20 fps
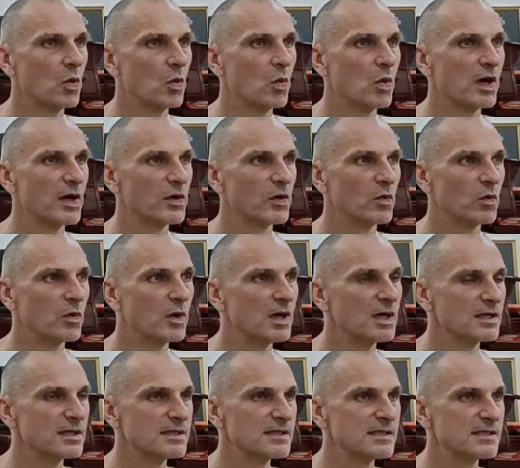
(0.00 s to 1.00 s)
what it
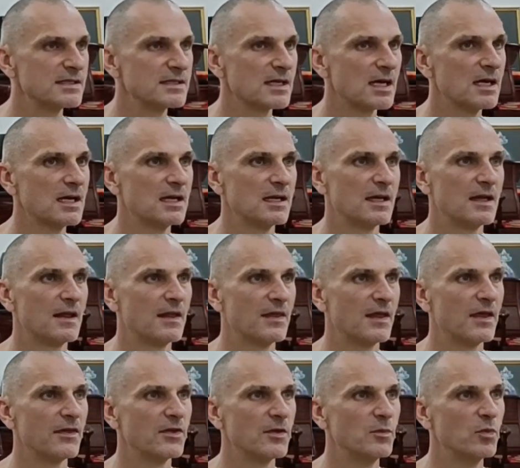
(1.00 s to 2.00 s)
was
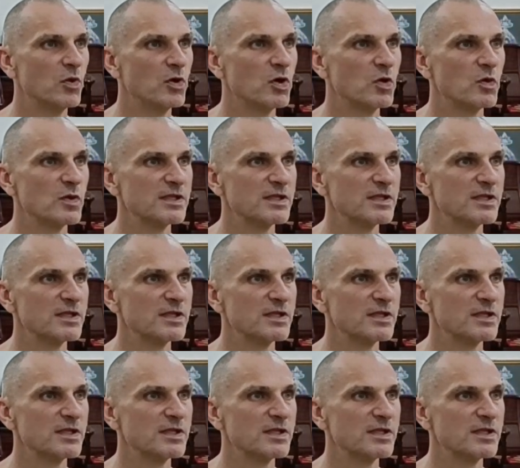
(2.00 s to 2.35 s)
that the Buddha